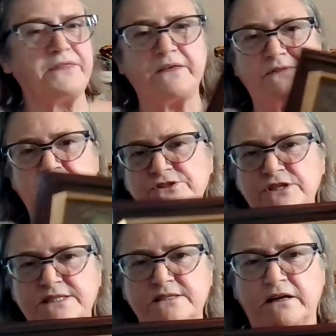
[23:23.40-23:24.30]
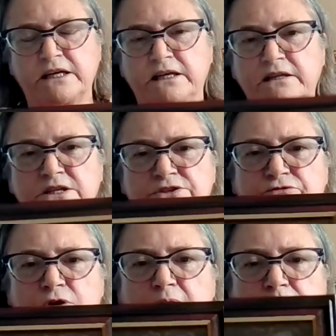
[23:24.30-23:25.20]
I think they just stuck it in
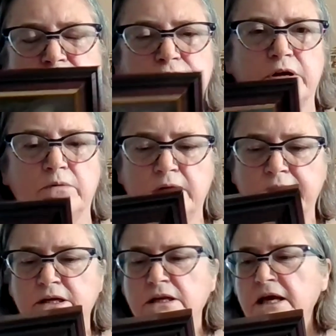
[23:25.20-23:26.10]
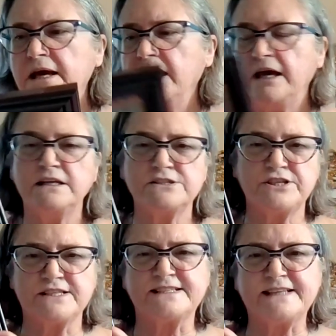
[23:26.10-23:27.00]
this frame to get rid of it. And
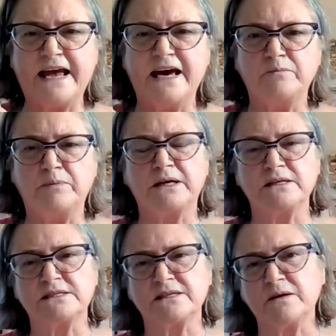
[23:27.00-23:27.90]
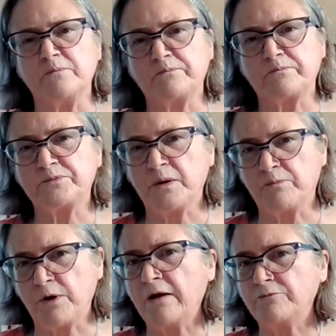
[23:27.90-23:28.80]
it's just sad because of
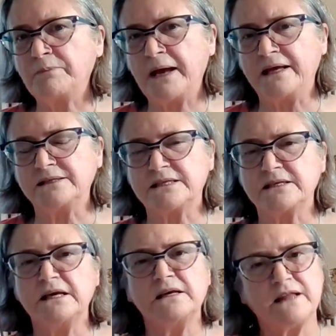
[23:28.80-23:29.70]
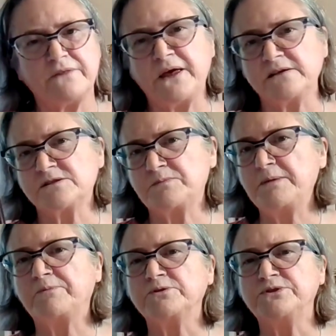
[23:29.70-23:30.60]
the brown paint, the things
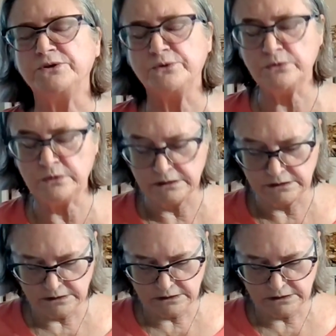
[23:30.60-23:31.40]
people do.